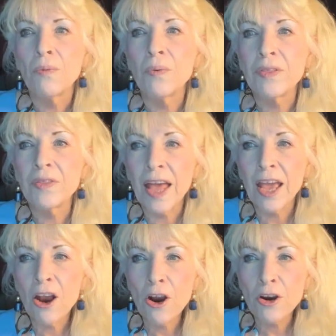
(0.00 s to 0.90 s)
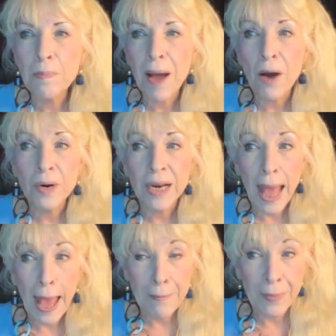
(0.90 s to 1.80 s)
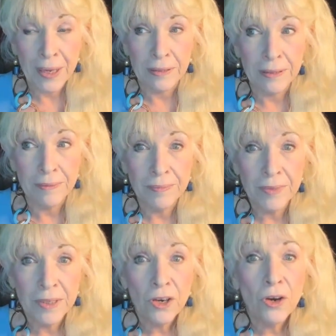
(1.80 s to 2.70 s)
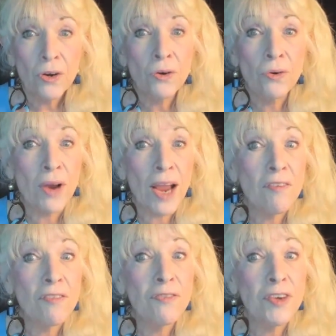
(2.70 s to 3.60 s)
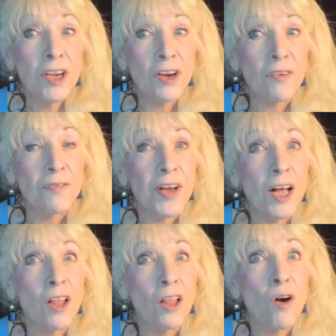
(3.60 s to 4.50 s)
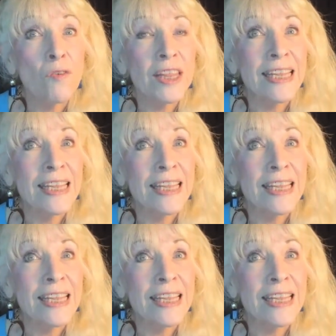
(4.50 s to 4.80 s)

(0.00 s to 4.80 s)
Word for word: When they heard about what happened, great fear fell over